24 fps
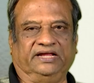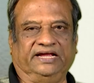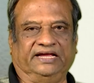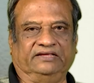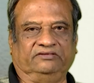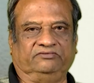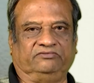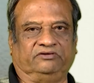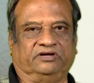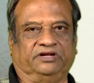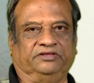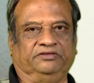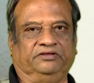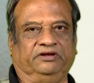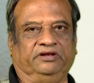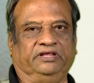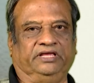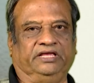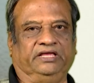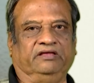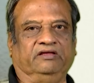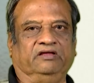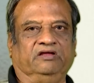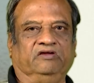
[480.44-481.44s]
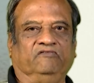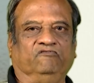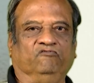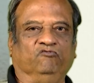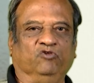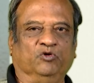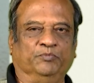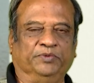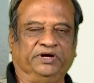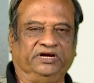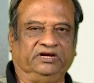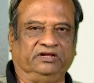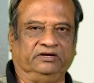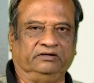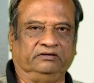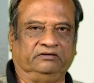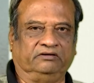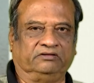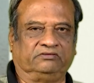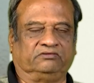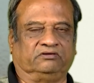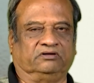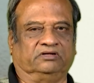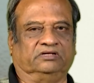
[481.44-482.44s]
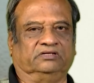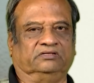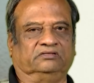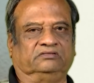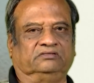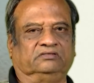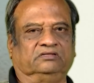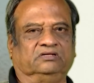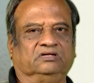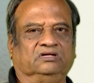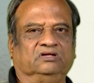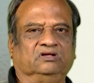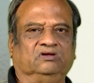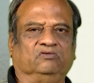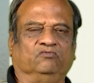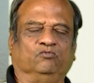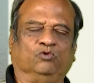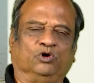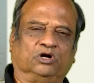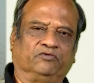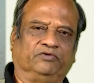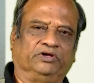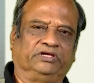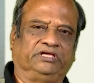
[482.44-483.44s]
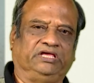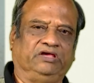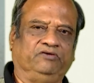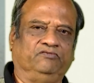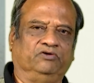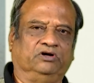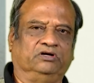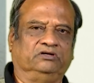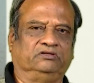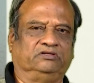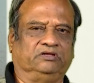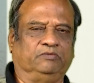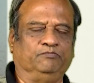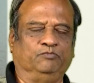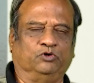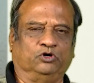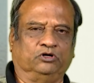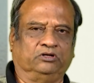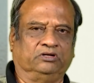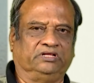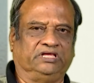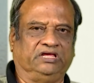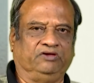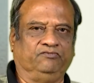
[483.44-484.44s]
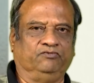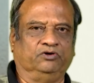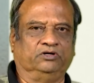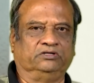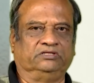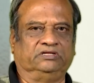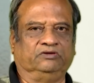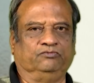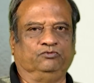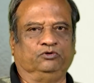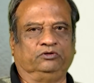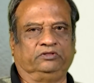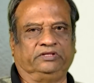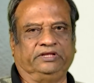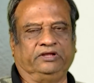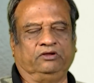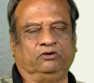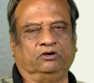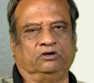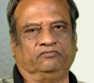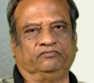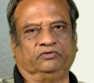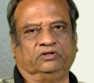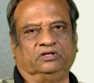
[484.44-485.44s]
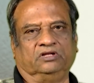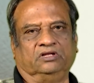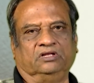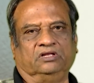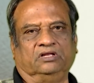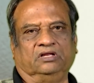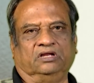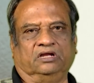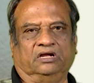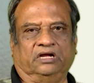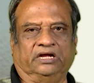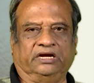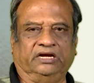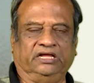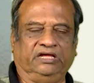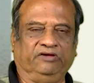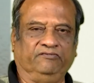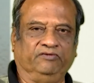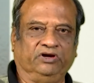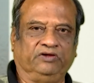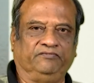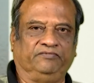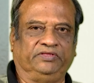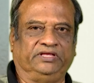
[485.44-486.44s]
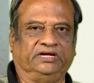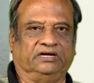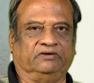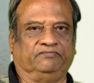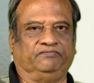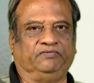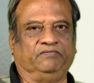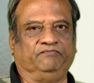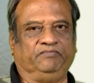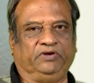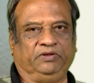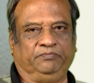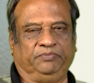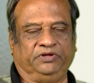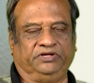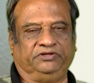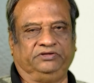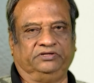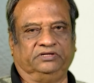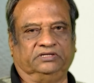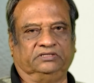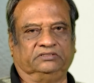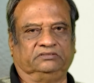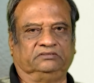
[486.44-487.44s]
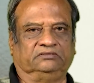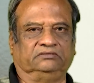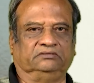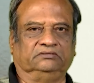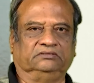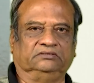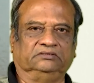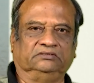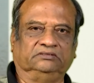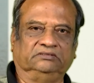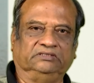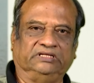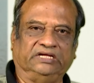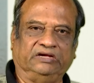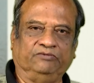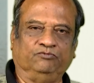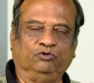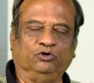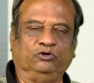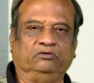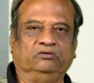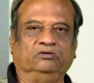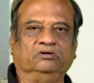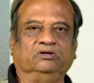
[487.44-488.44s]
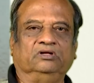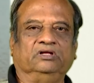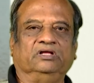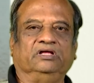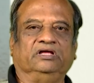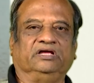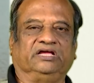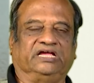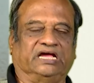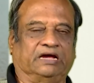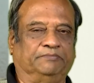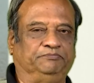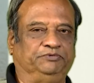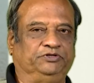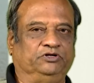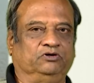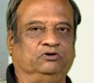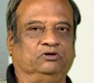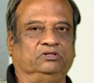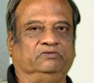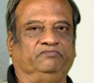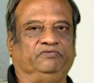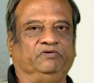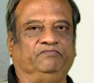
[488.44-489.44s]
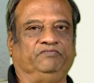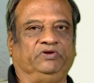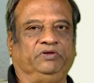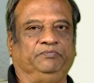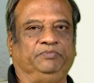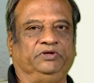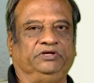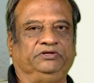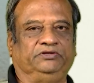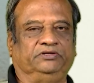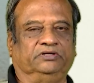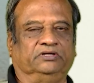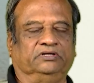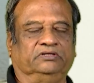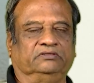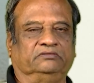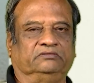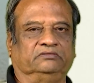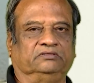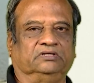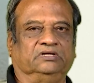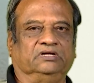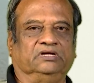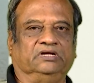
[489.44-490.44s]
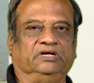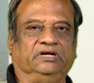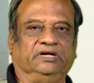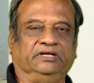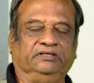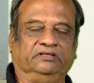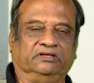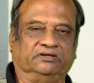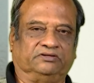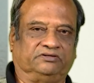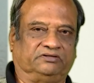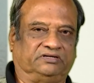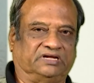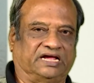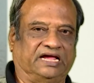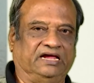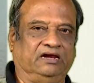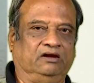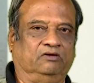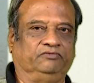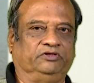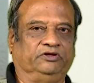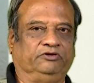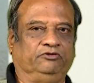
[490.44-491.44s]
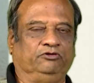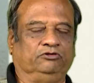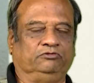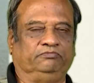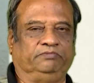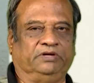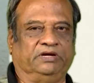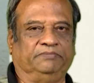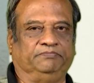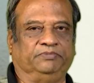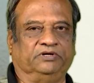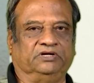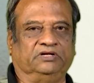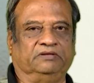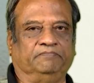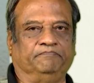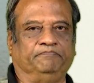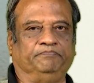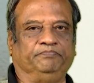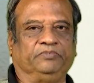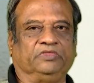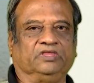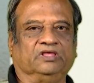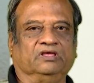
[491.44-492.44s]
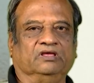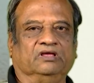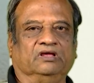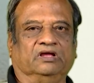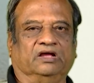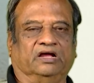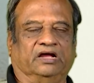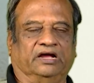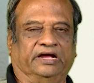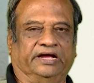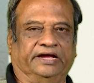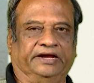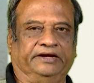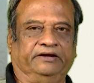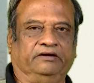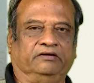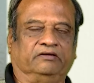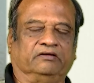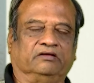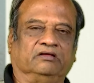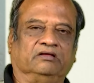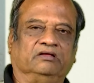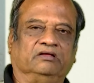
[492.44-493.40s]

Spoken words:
gas tragedy, women in distress, whatever keywords, important keywords they would think of. And even if there are 50 pictures, they would caption all the 50 pictures in the style of the newspaper and